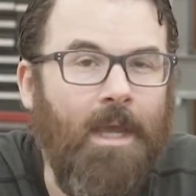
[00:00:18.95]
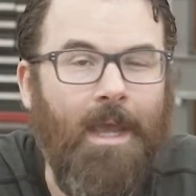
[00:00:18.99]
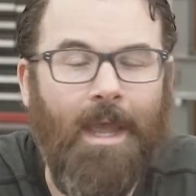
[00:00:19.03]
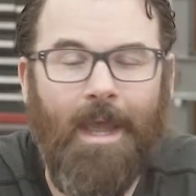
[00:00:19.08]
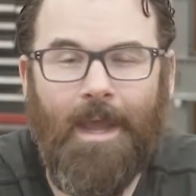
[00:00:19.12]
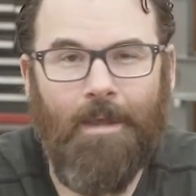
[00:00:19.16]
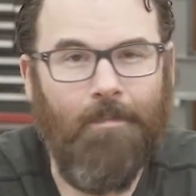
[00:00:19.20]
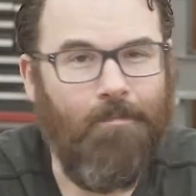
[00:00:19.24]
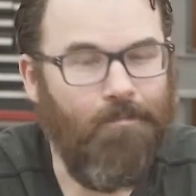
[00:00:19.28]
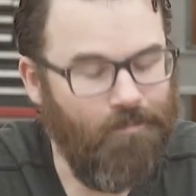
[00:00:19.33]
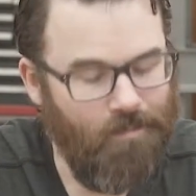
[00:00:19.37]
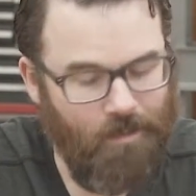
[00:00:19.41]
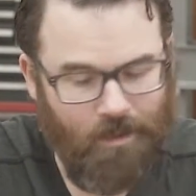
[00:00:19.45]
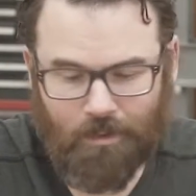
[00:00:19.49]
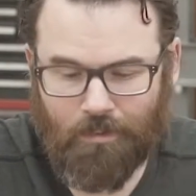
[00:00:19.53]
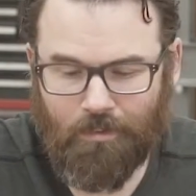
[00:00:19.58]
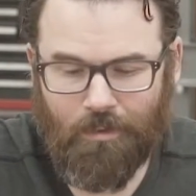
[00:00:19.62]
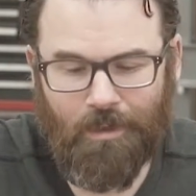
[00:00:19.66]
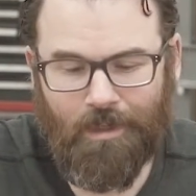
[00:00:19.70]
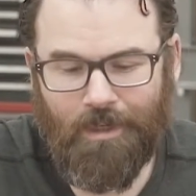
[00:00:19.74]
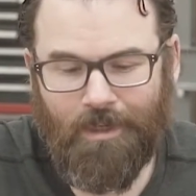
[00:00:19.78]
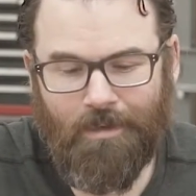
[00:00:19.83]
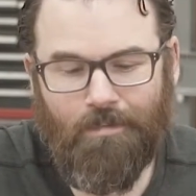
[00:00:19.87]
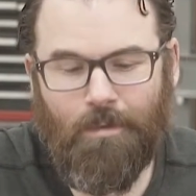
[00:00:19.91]
And there's
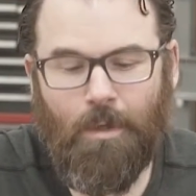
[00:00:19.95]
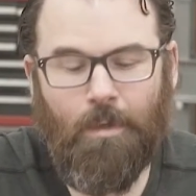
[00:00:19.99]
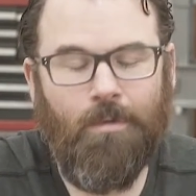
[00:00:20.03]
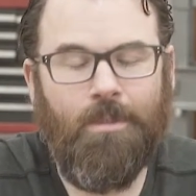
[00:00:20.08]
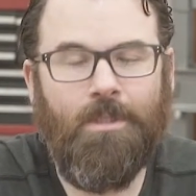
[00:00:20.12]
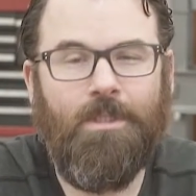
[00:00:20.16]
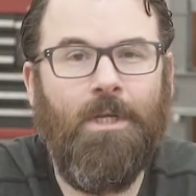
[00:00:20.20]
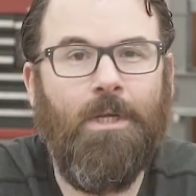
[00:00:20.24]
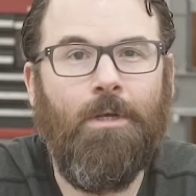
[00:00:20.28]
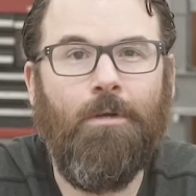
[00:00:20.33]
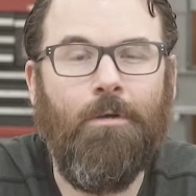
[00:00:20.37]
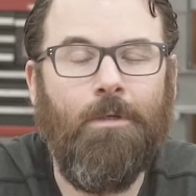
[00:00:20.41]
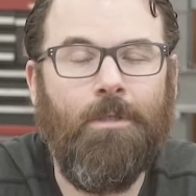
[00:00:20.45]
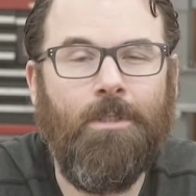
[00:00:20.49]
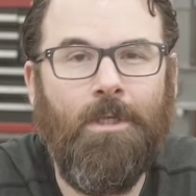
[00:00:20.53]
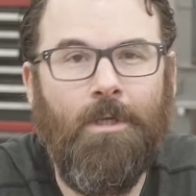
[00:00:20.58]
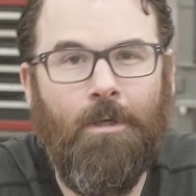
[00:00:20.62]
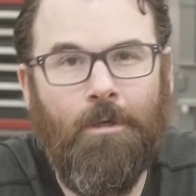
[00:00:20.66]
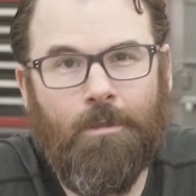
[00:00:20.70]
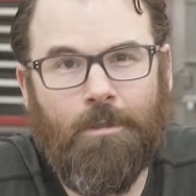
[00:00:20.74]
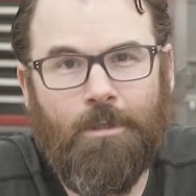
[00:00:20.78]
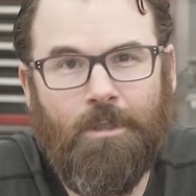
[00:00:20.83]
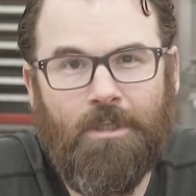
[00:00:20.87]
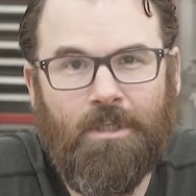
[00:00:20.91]
really no secrets
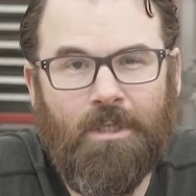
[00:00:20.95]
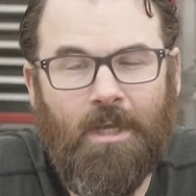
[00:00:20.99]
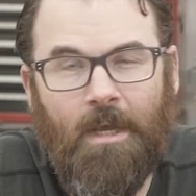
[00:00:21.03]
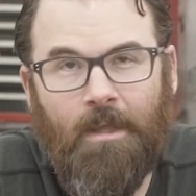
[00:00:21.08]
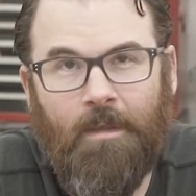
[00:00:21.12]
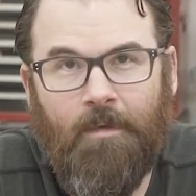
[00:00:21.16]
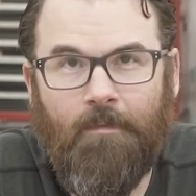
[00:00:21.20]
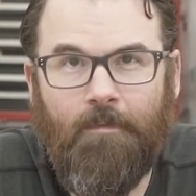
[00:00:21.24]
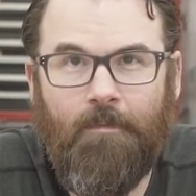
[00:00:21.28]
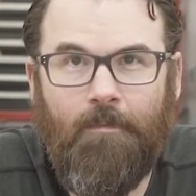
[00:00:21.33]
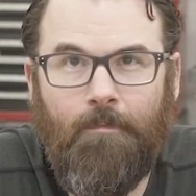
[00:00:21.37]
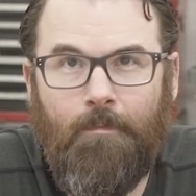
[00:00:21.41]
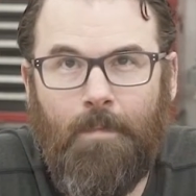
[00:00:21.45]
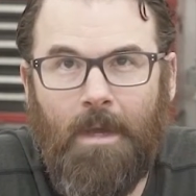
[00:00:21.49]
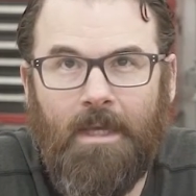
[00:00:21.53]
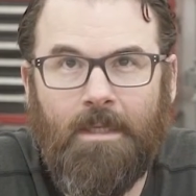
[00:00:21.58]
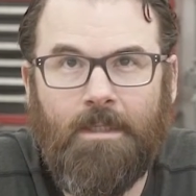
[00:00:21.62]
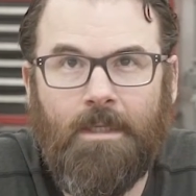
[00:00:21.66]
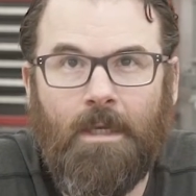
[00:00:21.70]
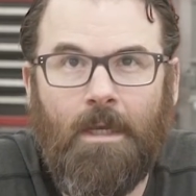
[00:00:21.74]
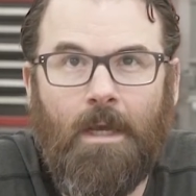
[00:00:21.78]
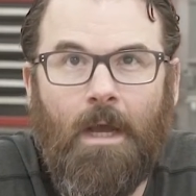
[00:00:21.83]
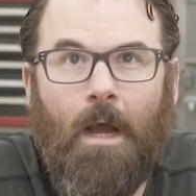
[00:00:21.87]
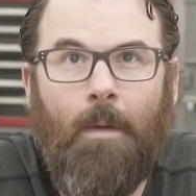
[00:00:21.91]
here. It's just kind of
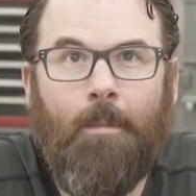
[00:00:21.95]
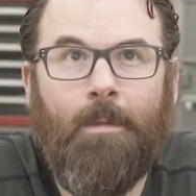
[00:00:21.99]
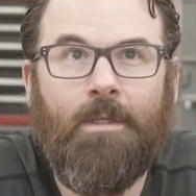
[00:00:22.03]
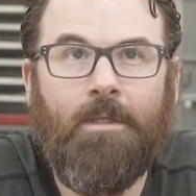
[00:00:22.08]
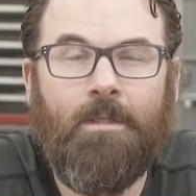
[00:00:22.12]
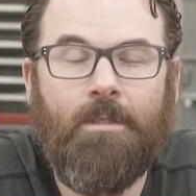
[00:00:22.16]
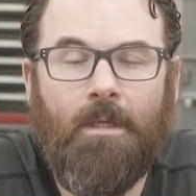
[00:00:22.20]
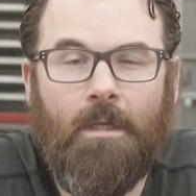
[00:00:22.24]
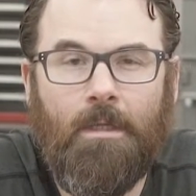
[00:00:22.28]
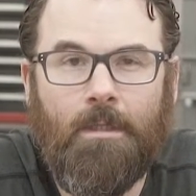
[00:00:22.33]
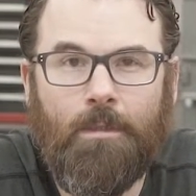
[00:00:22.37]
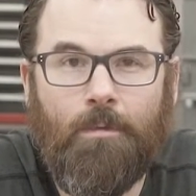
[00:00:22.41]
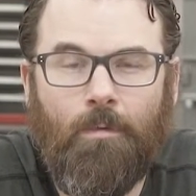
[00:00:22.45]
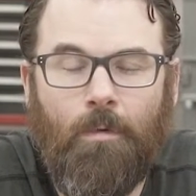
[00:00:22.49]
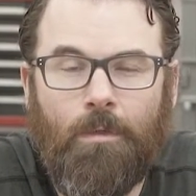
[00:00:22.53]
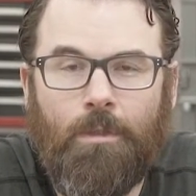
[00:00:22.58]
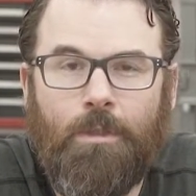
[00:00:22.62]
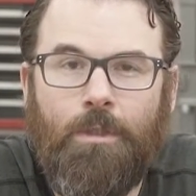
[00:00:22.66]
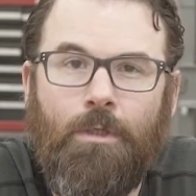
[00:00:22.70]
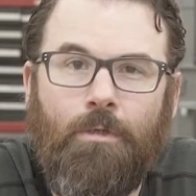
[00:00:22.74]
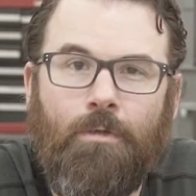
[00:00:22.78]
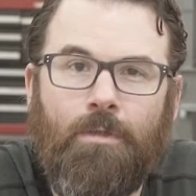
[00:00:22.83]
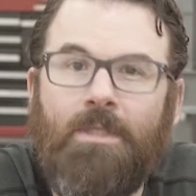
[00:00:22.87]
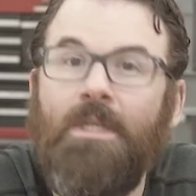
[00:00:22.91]
basic common sense
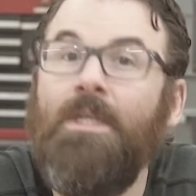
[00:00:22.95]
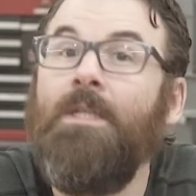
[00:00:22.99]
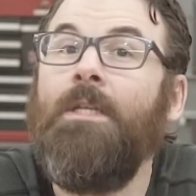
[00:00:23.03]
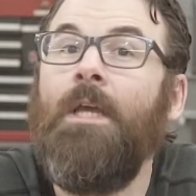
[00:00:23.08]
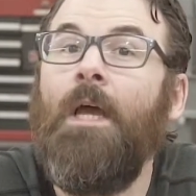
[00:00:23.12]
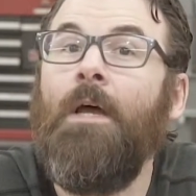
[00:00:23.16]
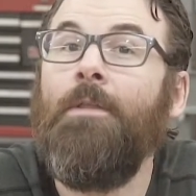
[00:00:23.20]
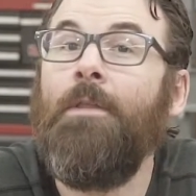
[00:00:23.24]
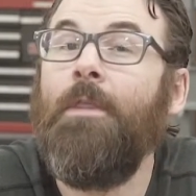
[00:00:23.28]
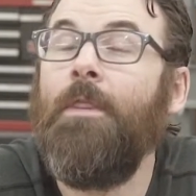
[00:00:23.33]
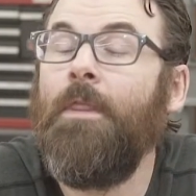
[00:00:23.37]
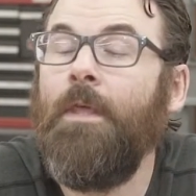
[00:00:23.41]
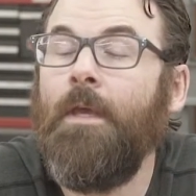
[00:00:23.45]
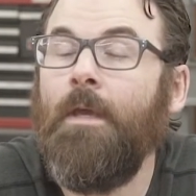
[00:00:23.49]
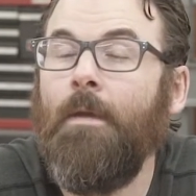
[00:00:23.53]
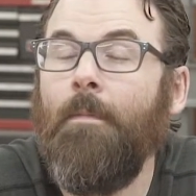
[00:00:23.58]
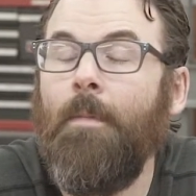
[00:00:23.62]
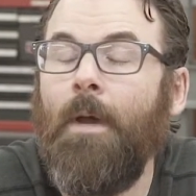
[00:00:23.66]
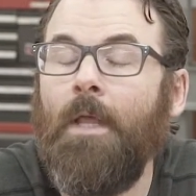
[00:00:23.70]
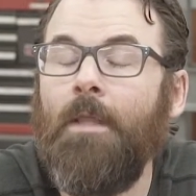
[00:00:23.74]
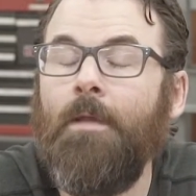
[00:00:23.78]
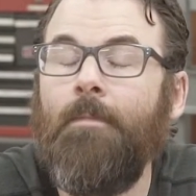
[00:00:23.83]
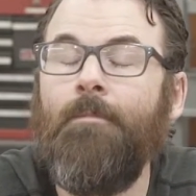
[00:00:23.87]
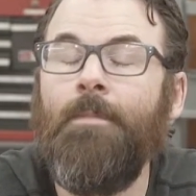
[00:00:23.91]
once you sit down and think
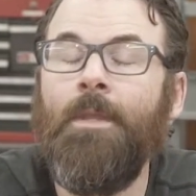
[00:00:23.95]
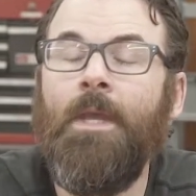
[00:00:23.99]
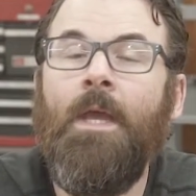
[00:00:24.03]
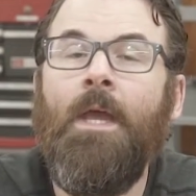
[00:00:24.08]
about it.